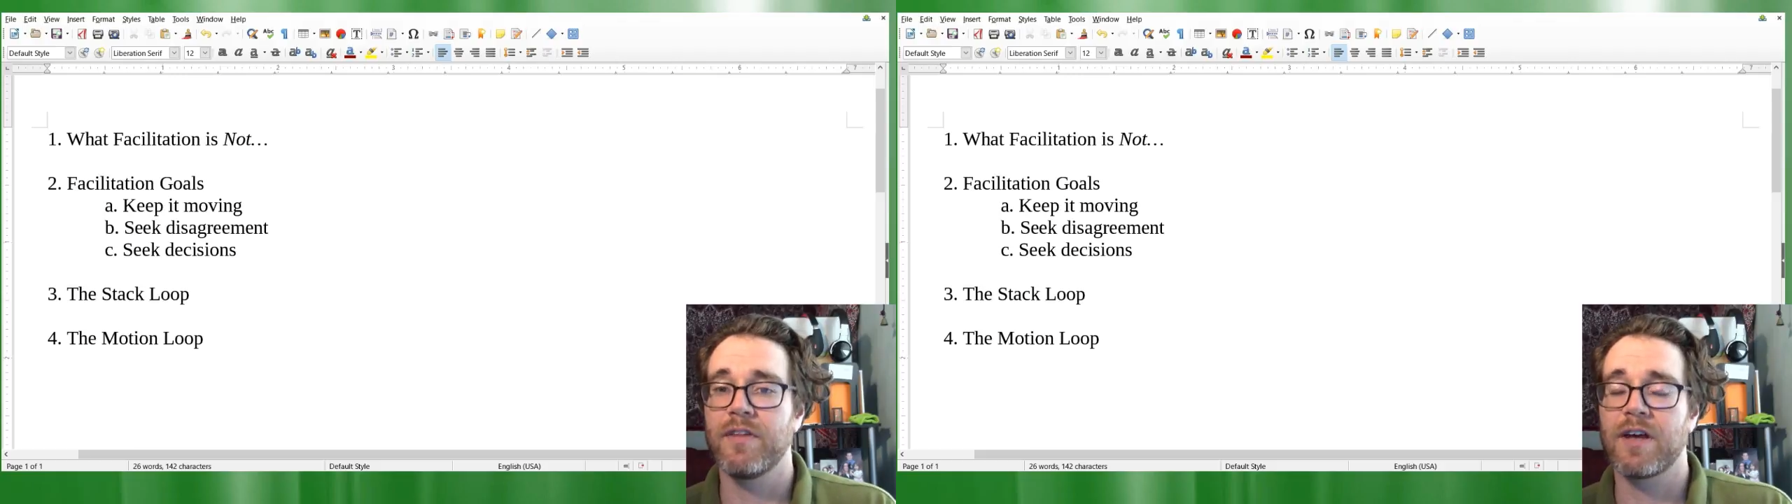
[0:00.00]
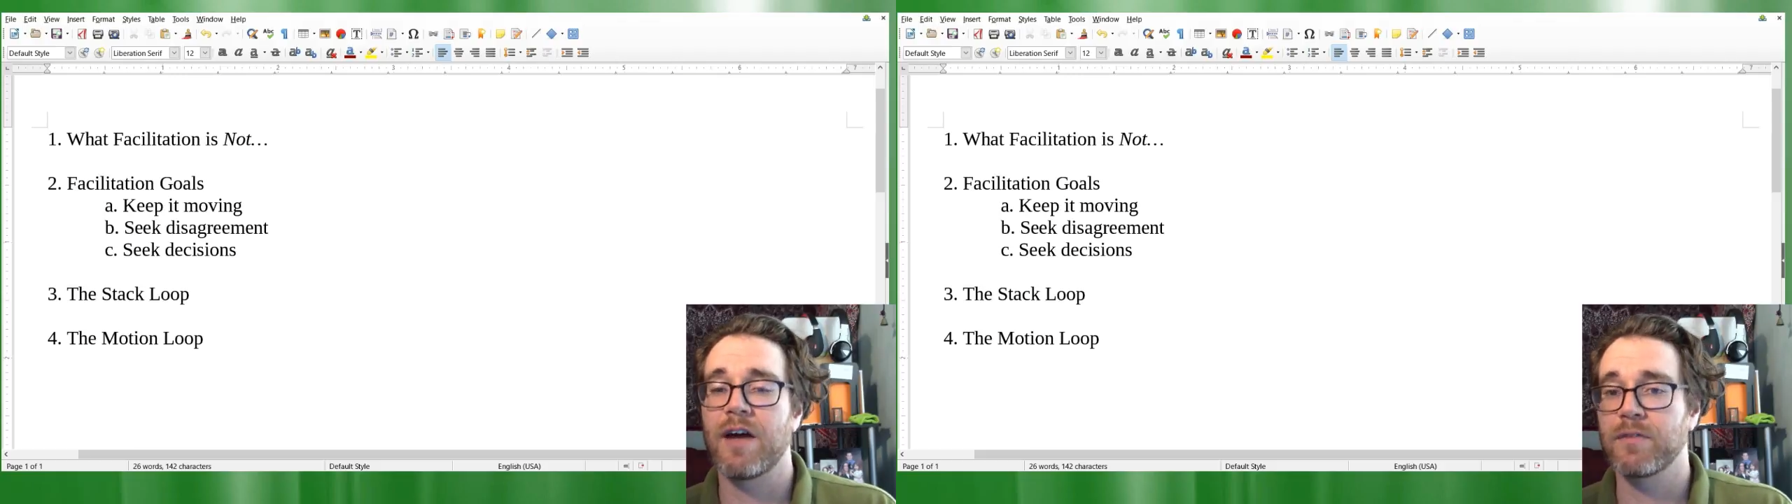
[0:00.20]

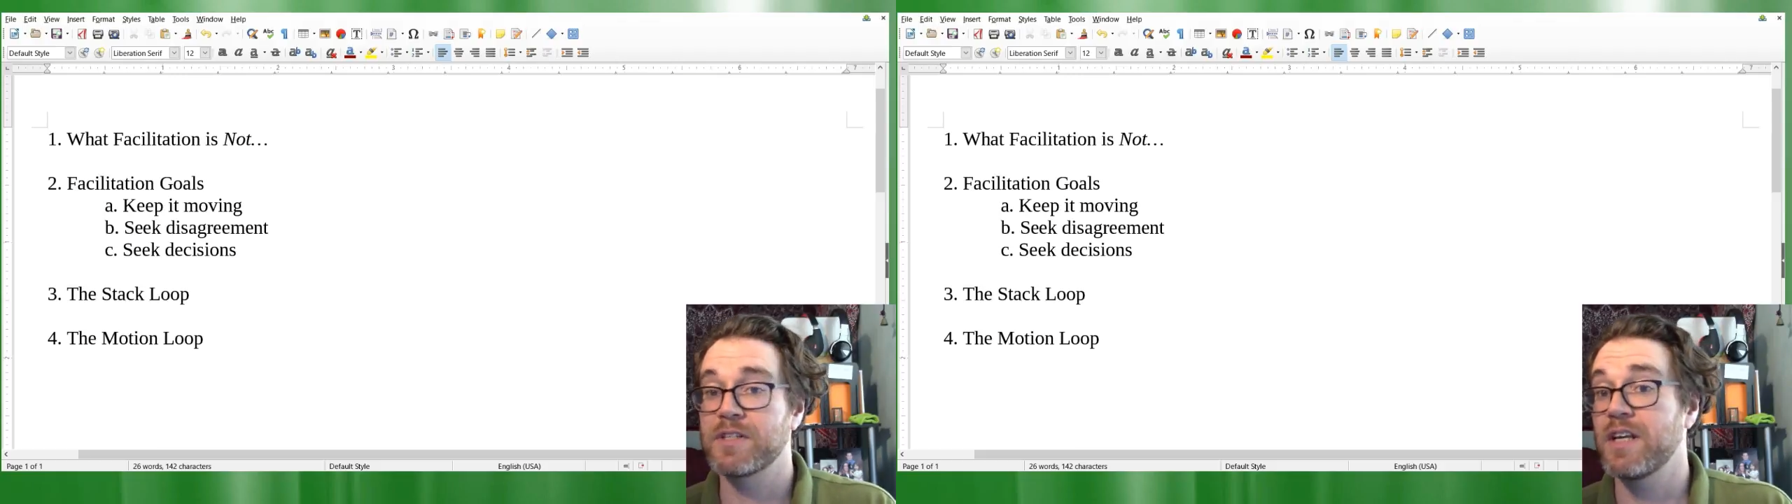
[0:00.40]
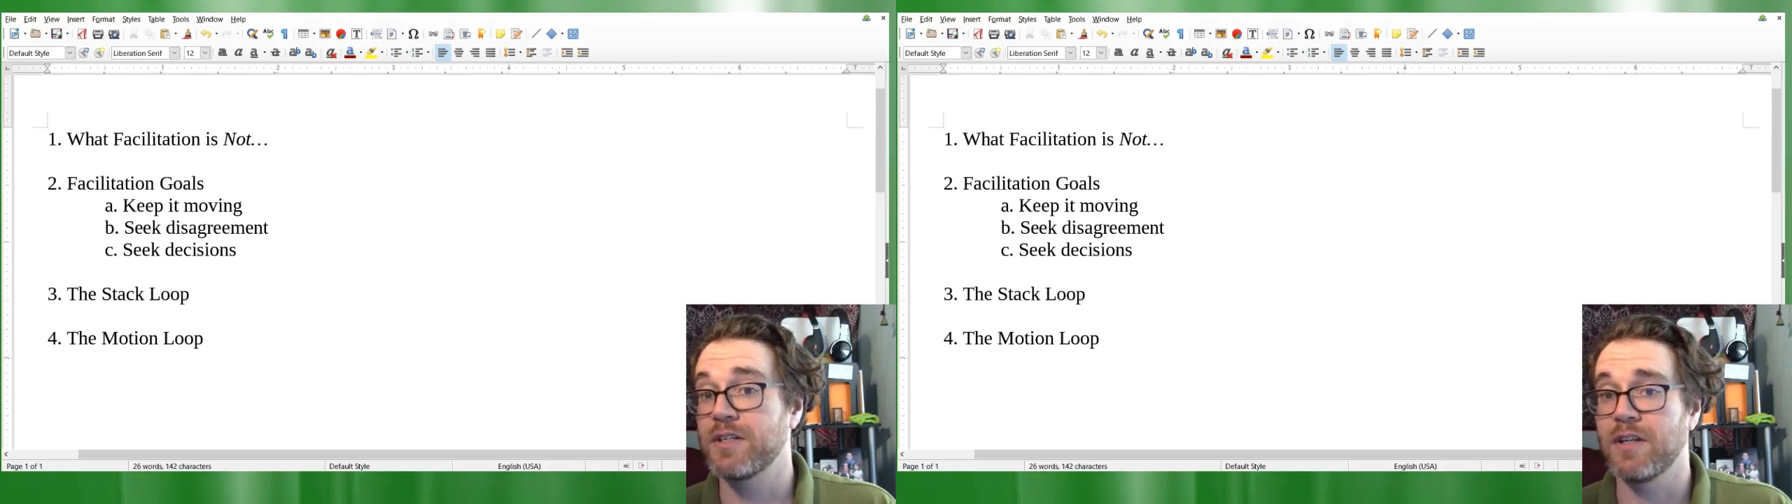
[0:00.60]
the
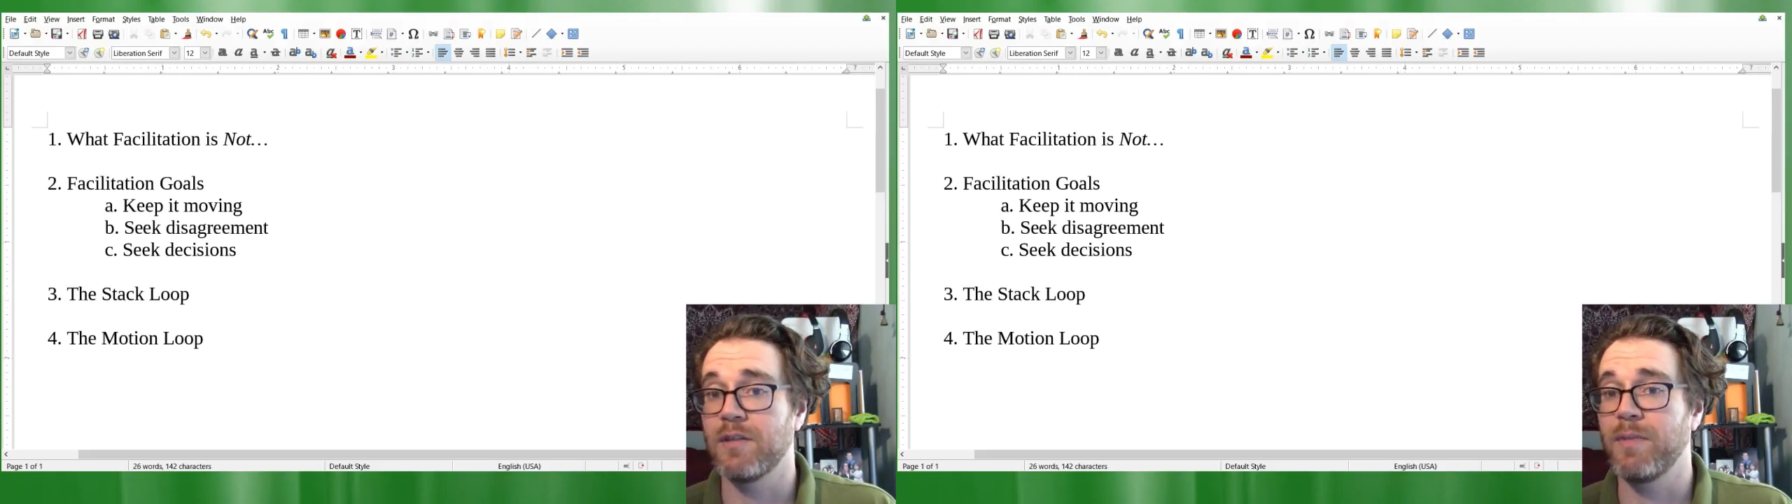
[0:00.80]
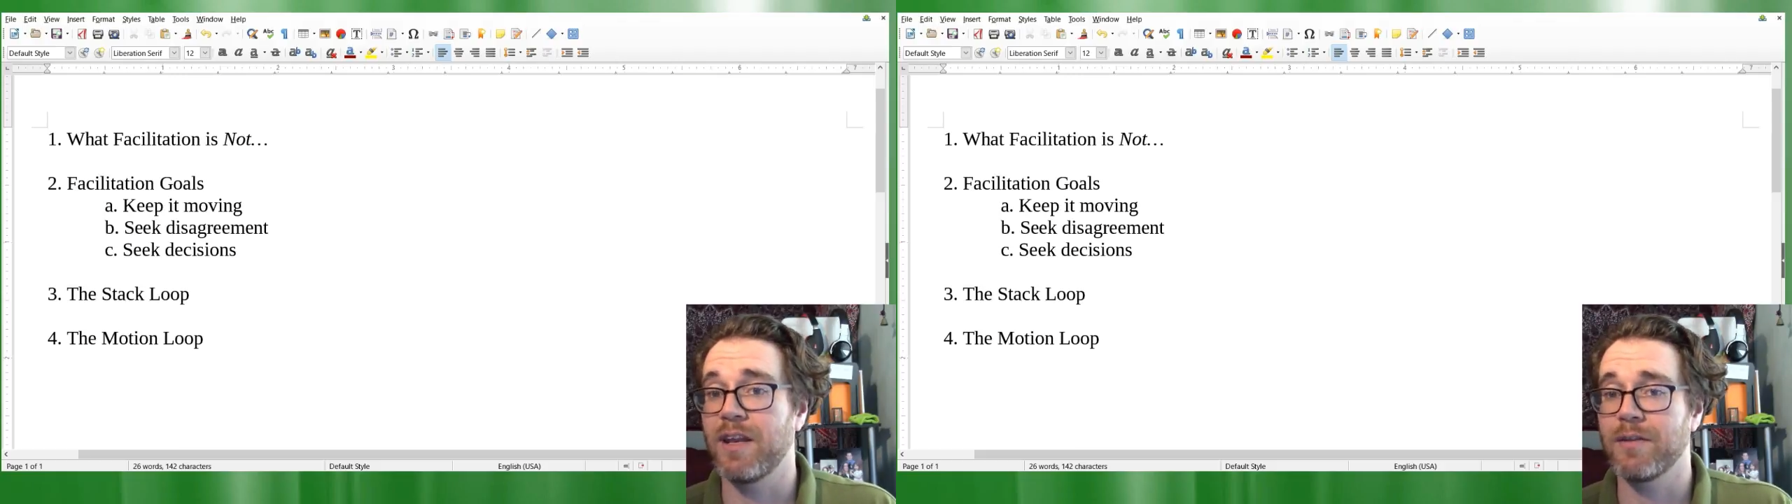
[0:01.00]
conversation in
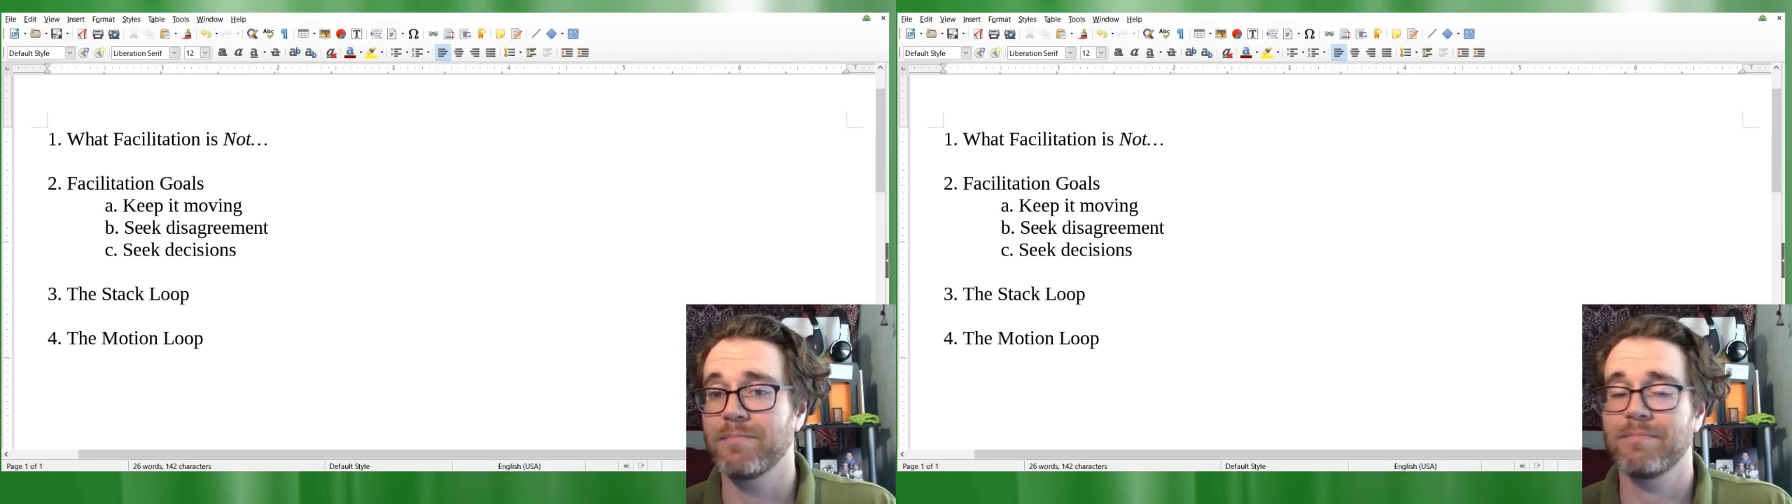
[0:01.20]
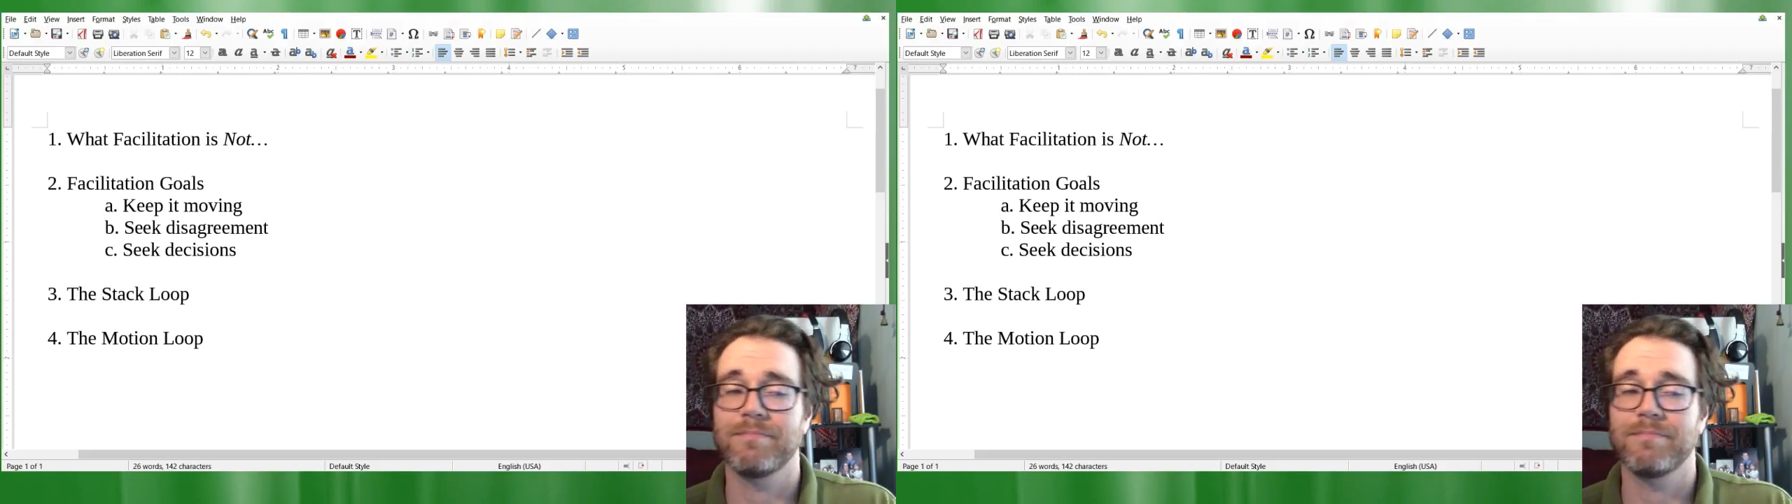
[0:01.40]
the meeting.